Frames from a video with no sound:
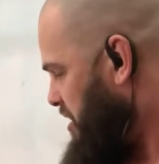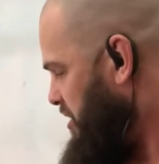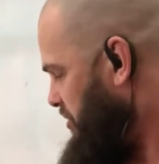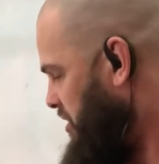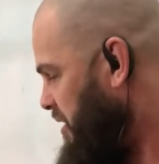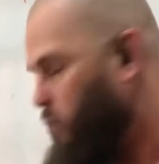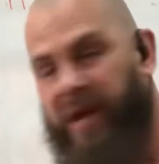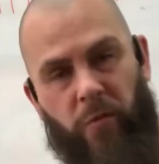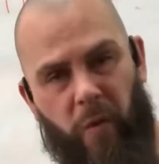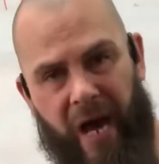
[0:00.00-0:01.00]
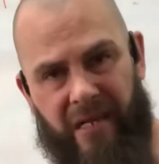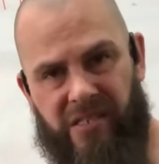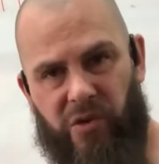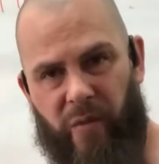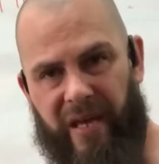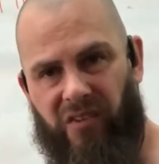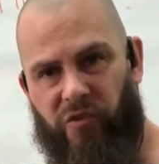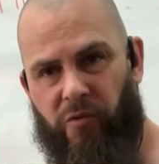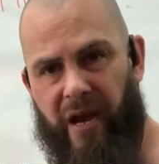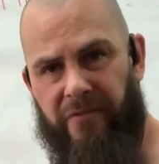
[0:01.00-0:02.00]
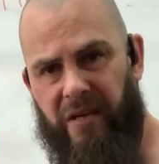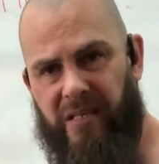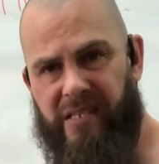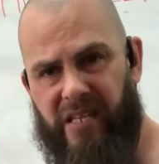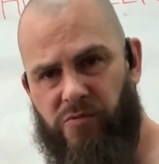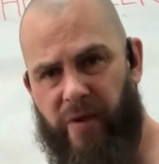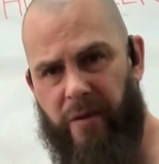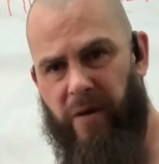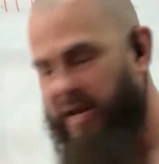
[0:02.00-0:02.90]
Not in week 1 to week 3. If you can see this red one